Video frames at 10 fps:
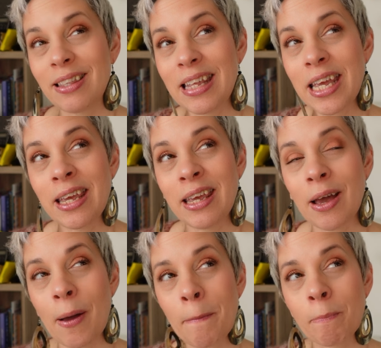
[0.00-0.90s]

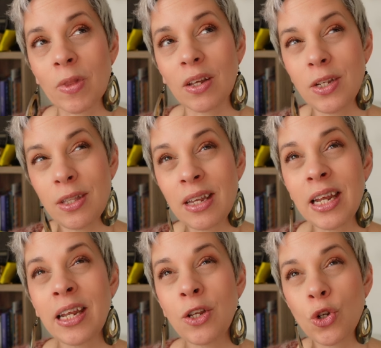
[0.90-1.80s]

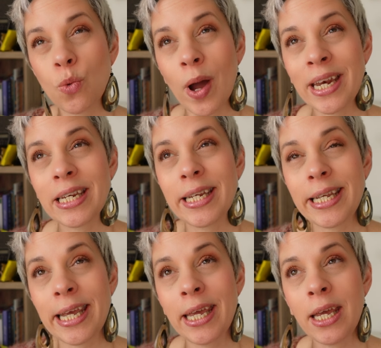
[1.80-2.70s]

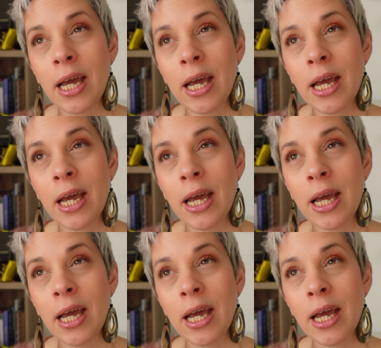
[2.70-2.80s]
2020